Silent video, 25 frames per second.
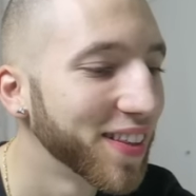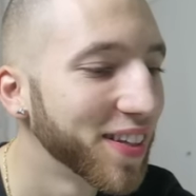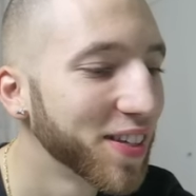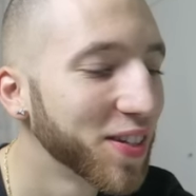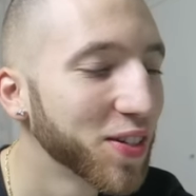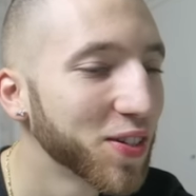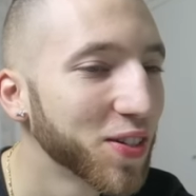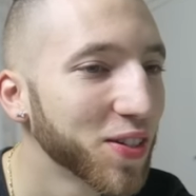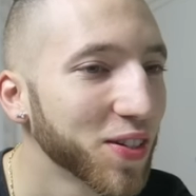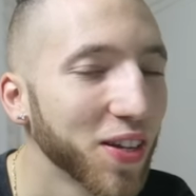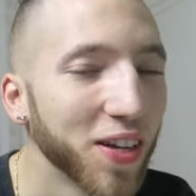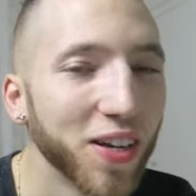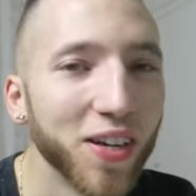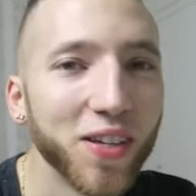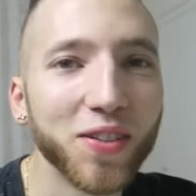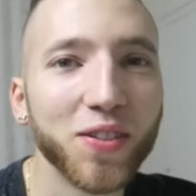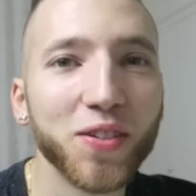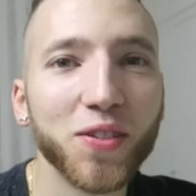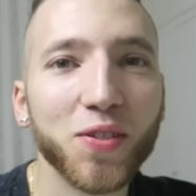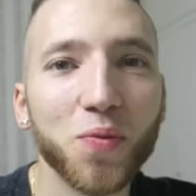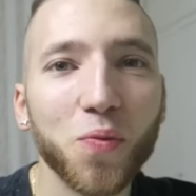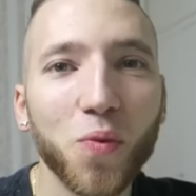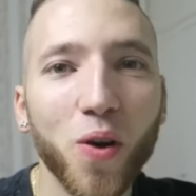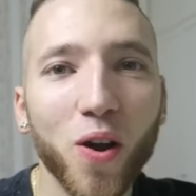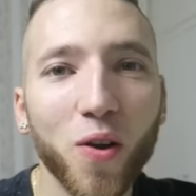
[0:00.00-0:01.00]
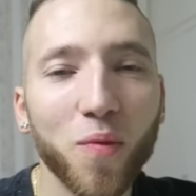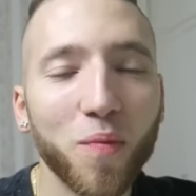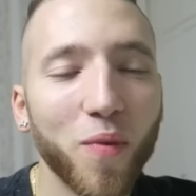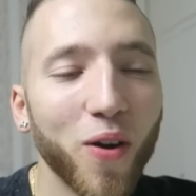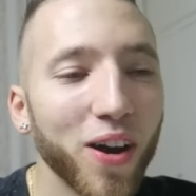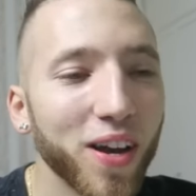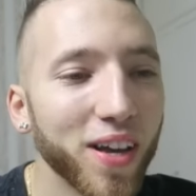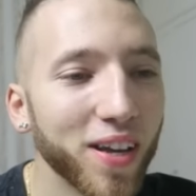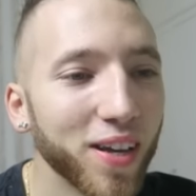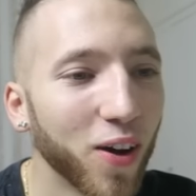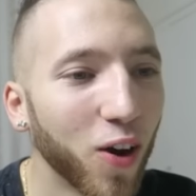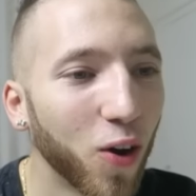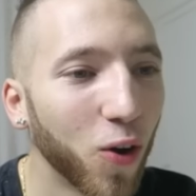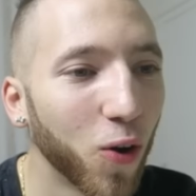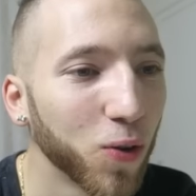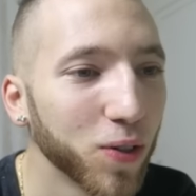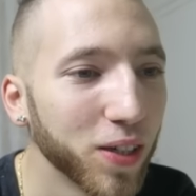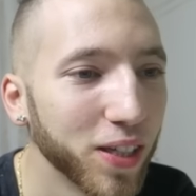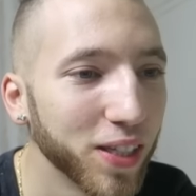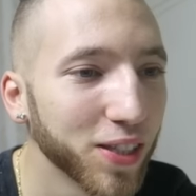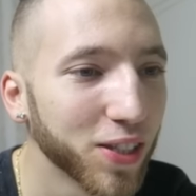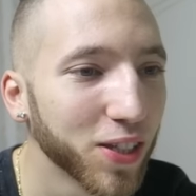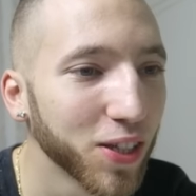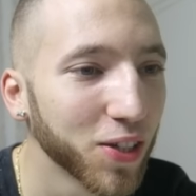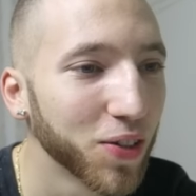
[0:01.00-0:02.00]
This is one of my
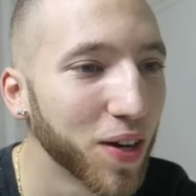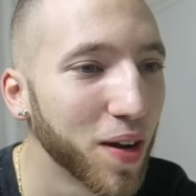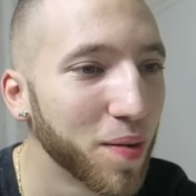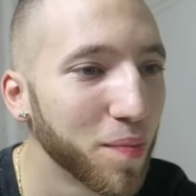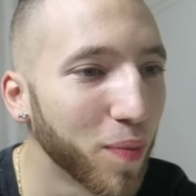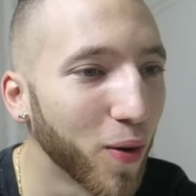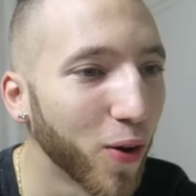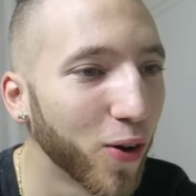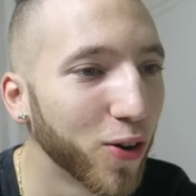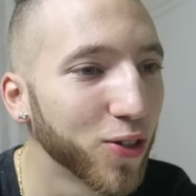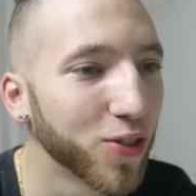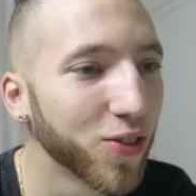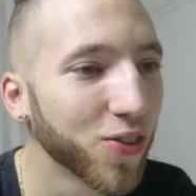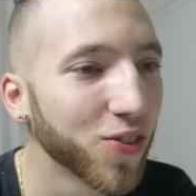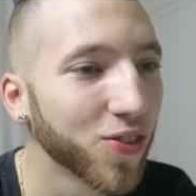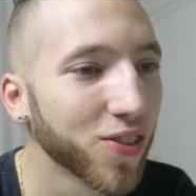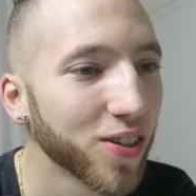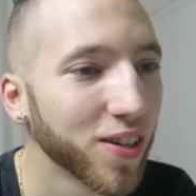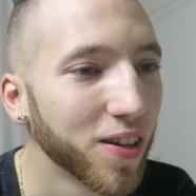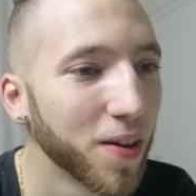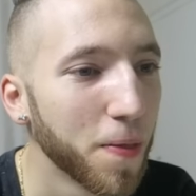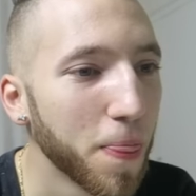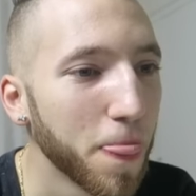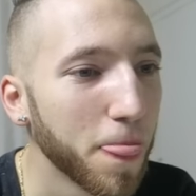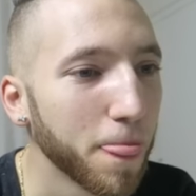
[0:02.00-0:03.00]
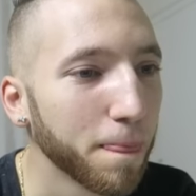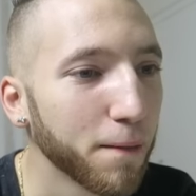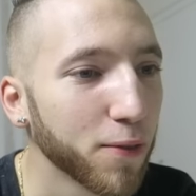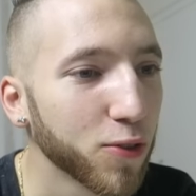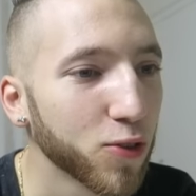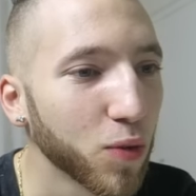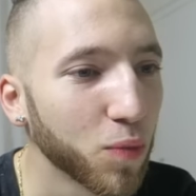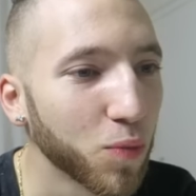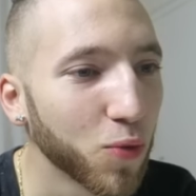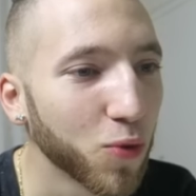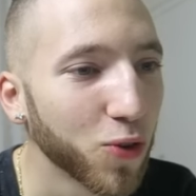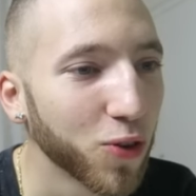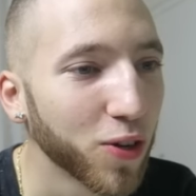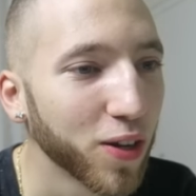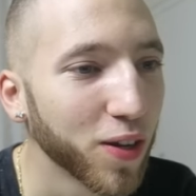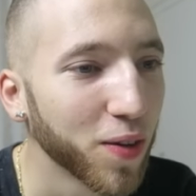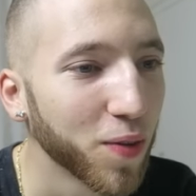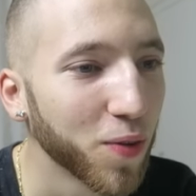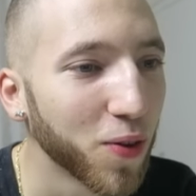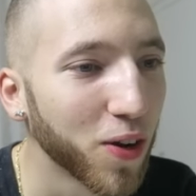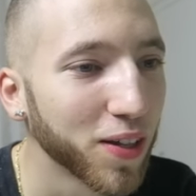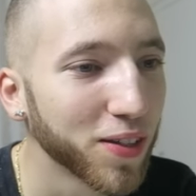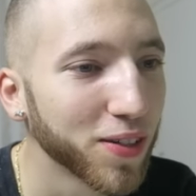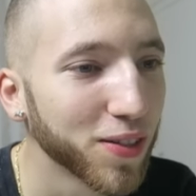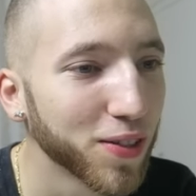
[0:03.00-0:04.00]
old Instagram posts. Stop
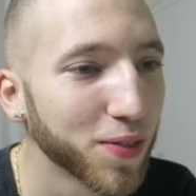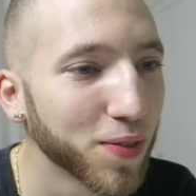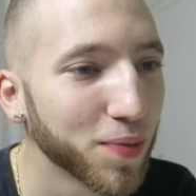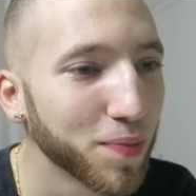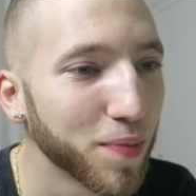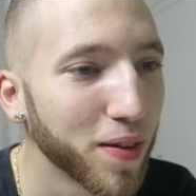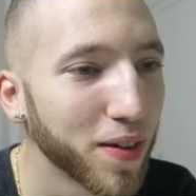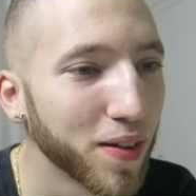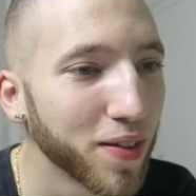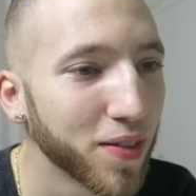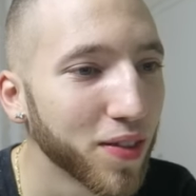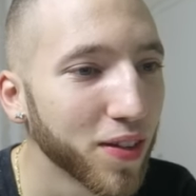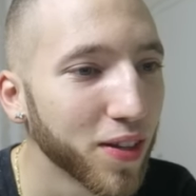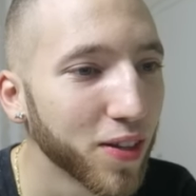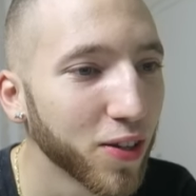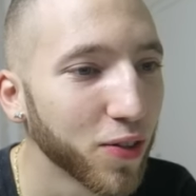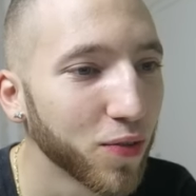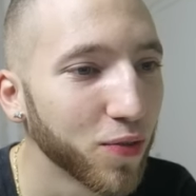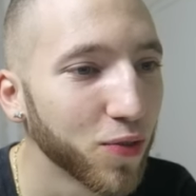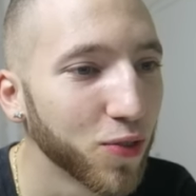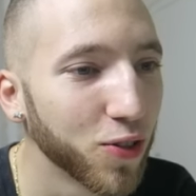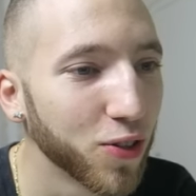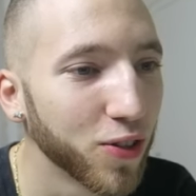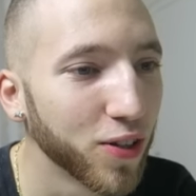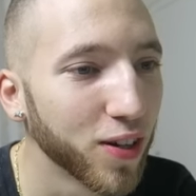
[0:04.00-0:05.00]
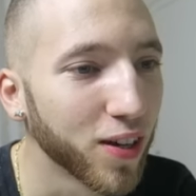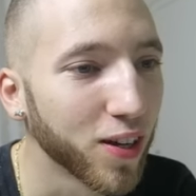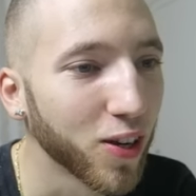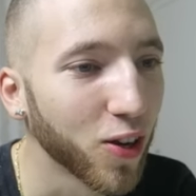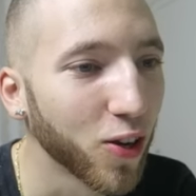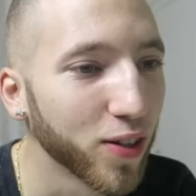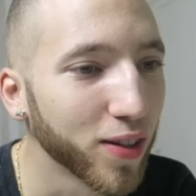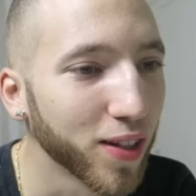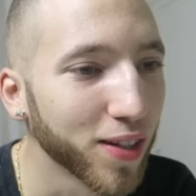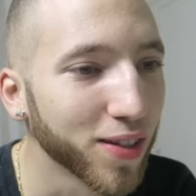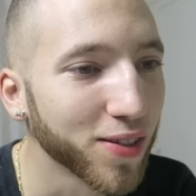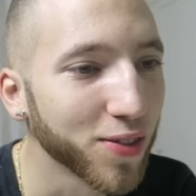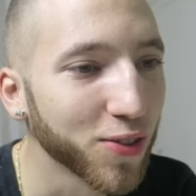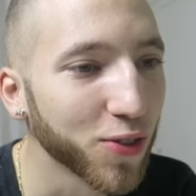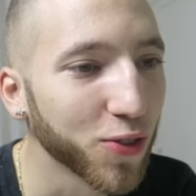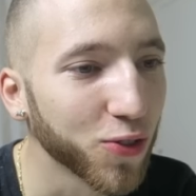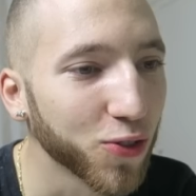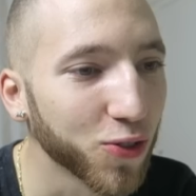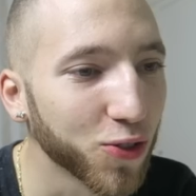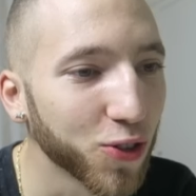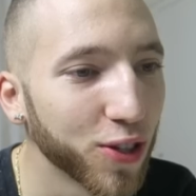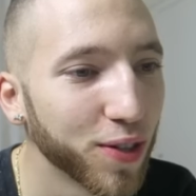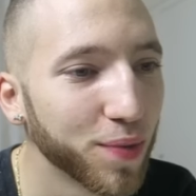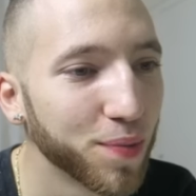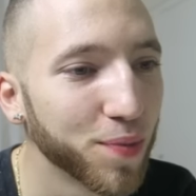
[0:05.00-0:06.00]
worrying while this may think of you. A lion doesn't
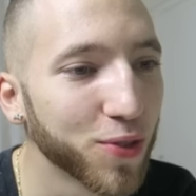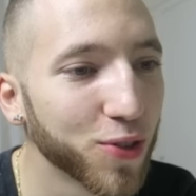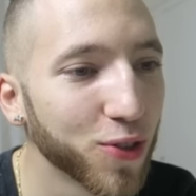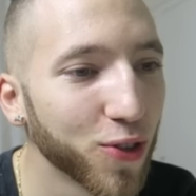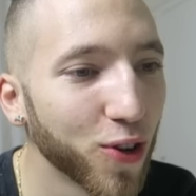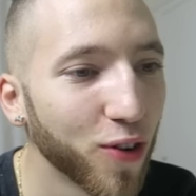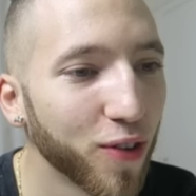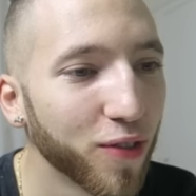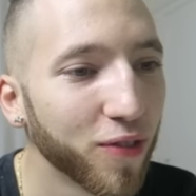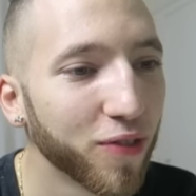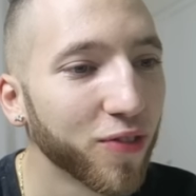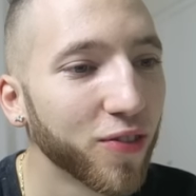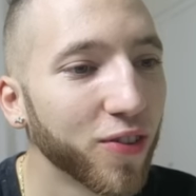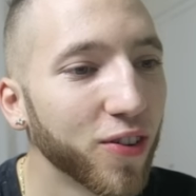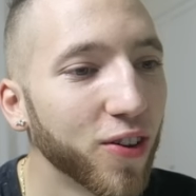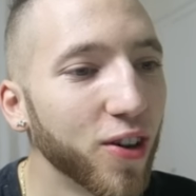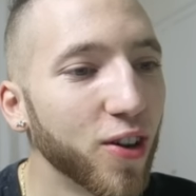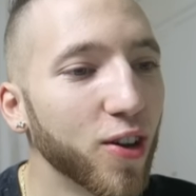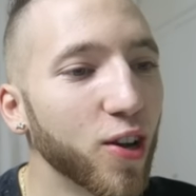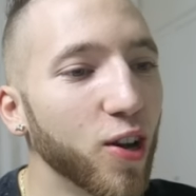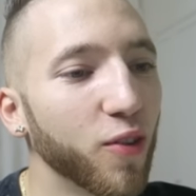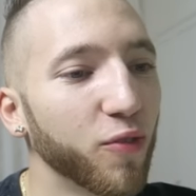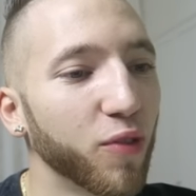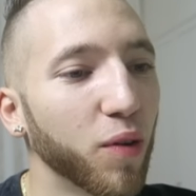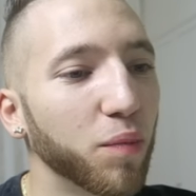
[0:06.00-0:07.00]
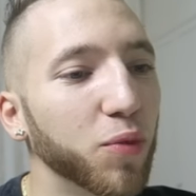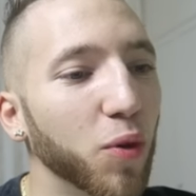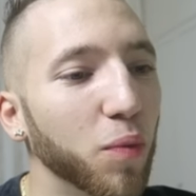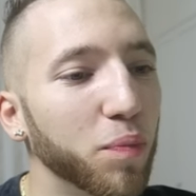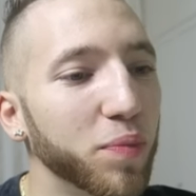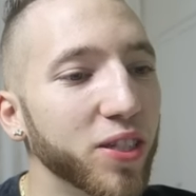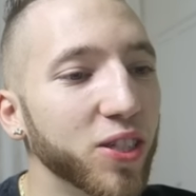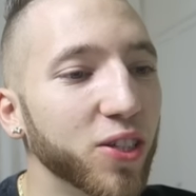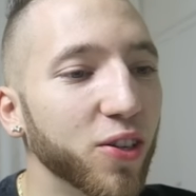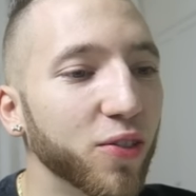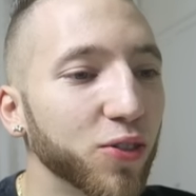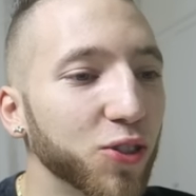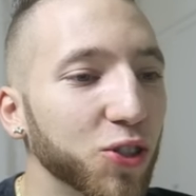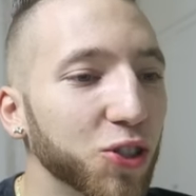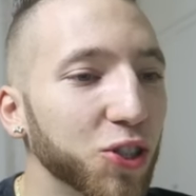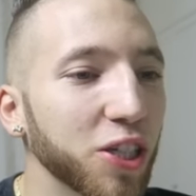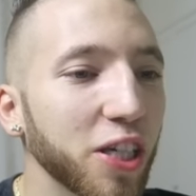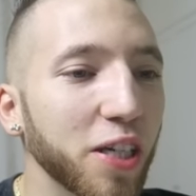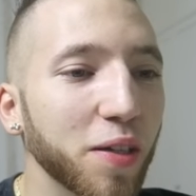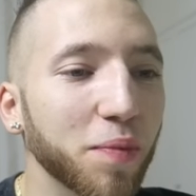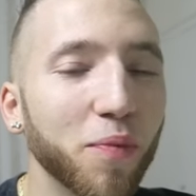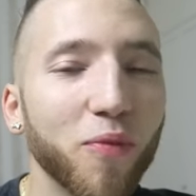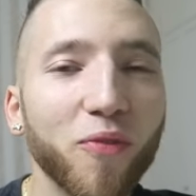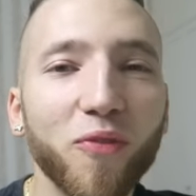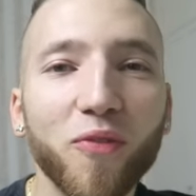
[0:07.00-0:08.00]
concern himself from the opinion of
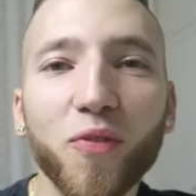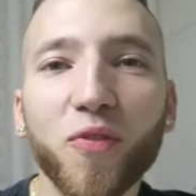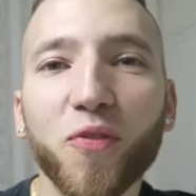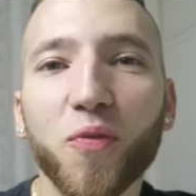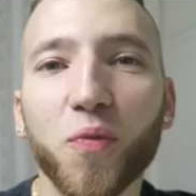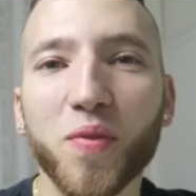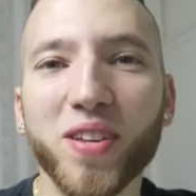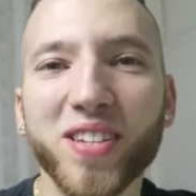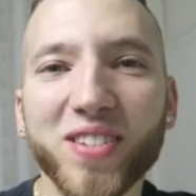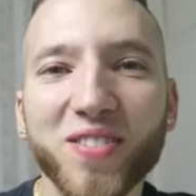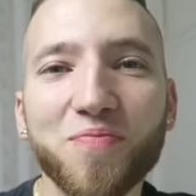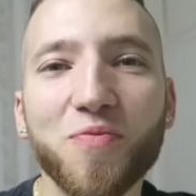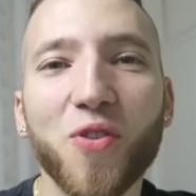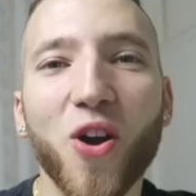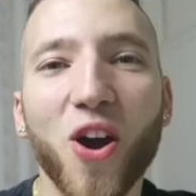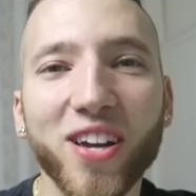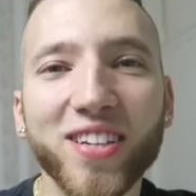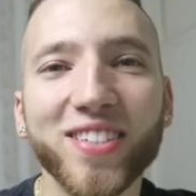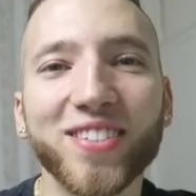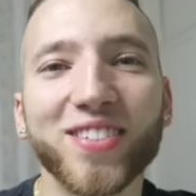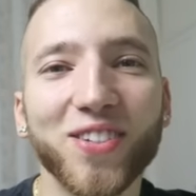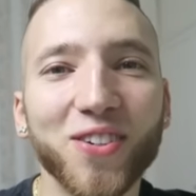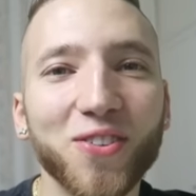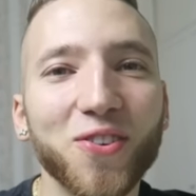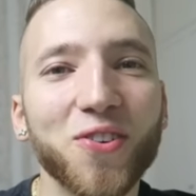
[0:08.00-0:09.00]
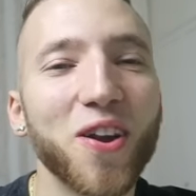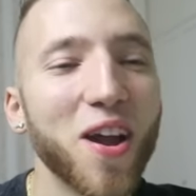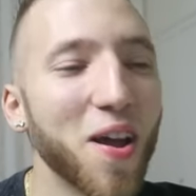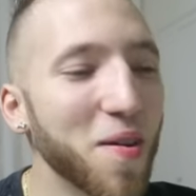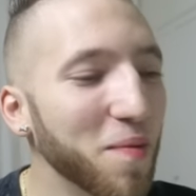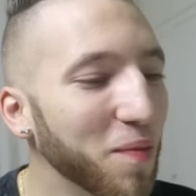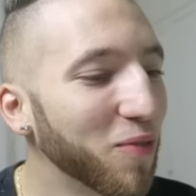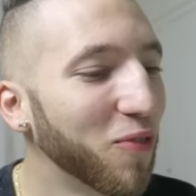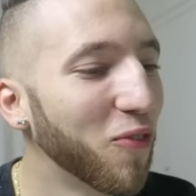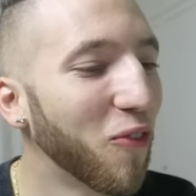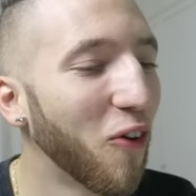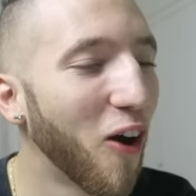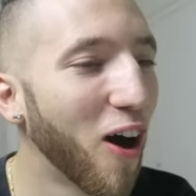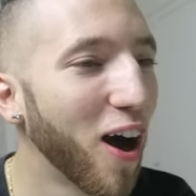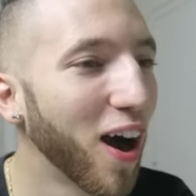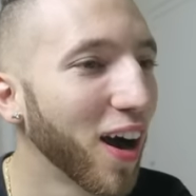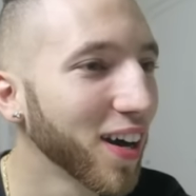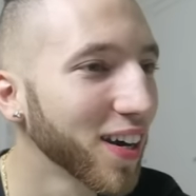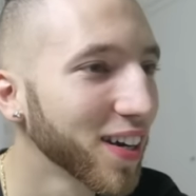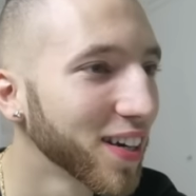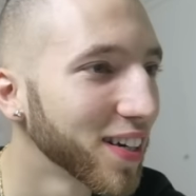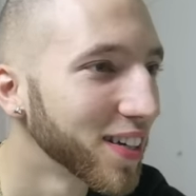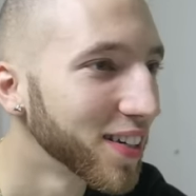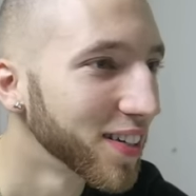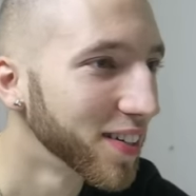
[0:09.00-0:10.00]
sheep. Vynz bruh Instagram.
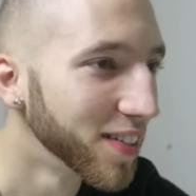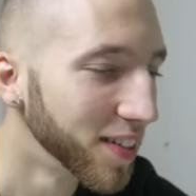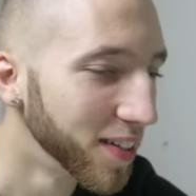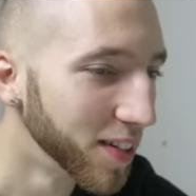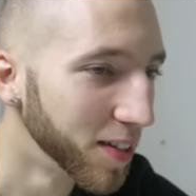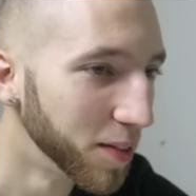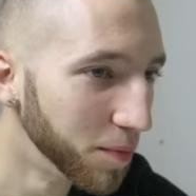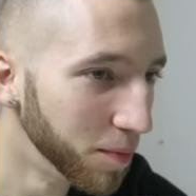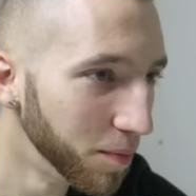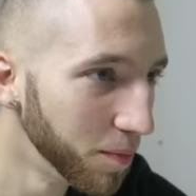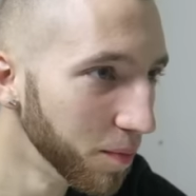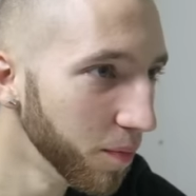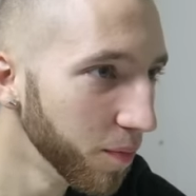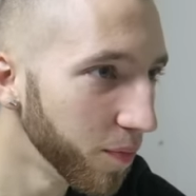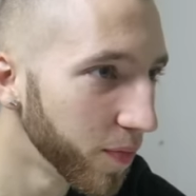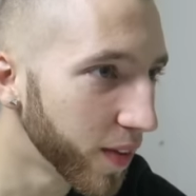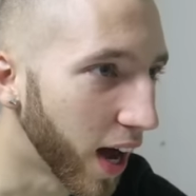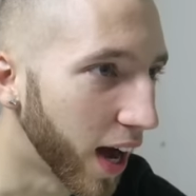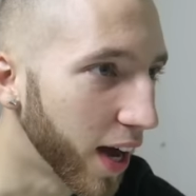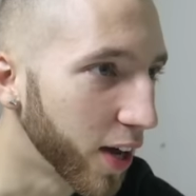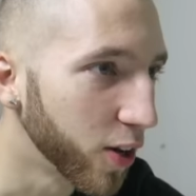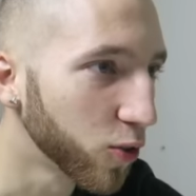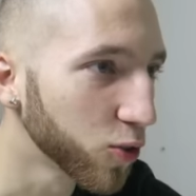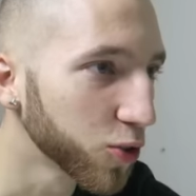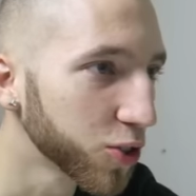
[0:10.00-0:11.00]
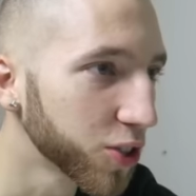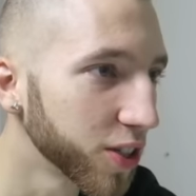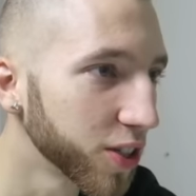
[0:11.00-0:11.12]
What? Nah, in all